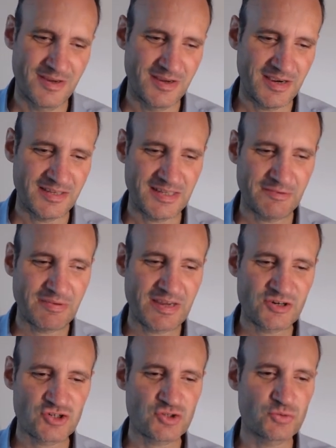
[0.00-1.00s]
And then we can
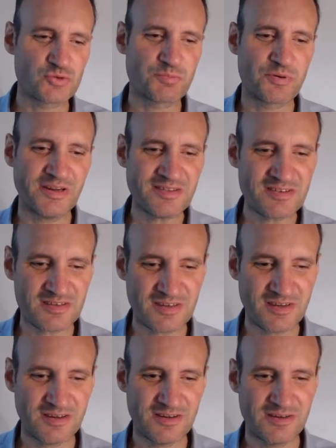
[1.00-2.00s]
just use print
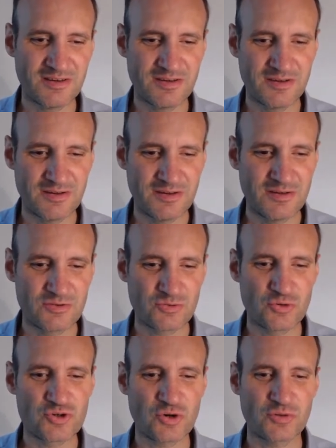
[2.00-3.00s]
to
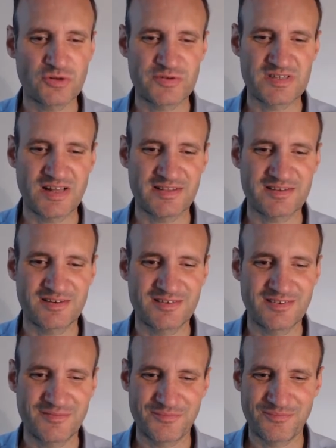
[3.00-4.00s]
show the result.
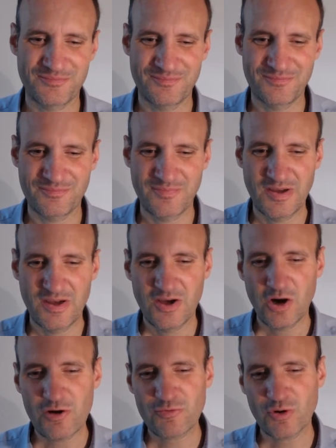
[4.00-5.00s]

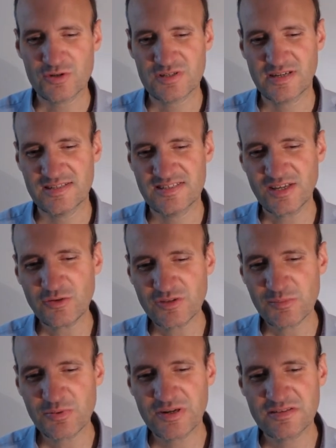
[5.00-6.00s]
Of course, instead of the
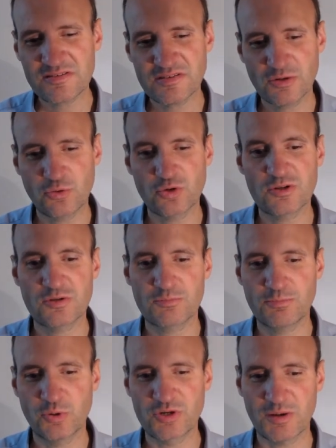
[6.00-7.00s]
print, you could
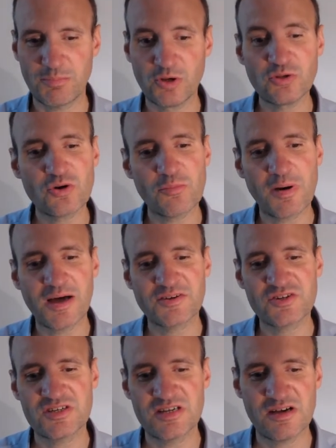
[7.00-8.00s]
put a plot command
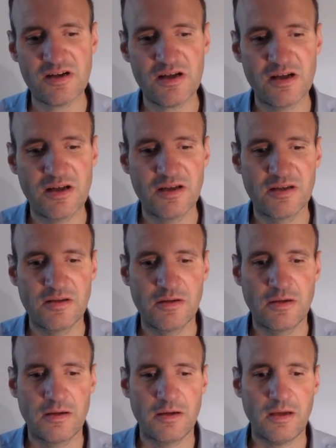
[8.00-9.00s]
here
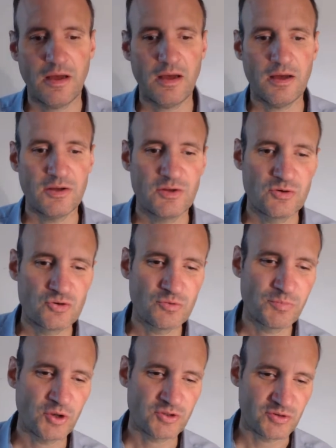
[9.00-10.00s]
to
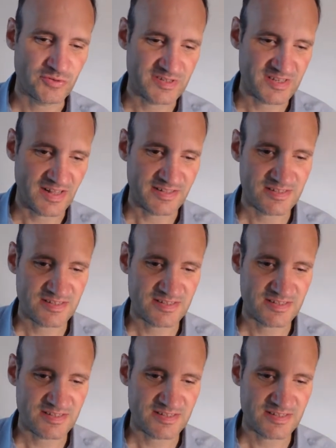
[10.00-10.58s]
plot your results.